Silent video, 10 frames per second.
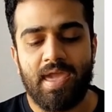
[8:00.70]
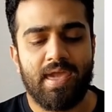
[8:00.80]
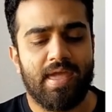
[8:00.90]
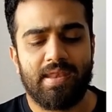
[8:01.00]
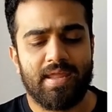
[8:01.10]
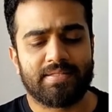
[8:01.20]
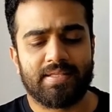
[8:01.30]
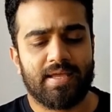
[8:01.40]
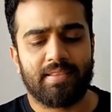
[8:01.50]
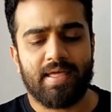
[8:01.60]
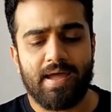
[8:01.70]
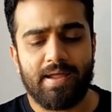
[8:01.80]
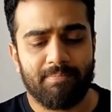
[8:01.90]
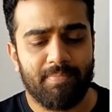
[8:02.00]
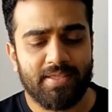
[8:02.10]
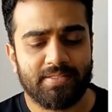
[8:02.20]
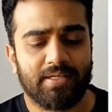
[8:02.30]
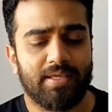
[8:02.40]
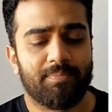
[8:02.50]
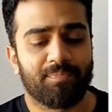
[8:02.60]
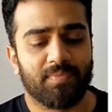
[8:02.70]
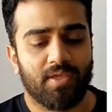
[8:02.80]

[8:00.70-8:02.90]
and it said that basically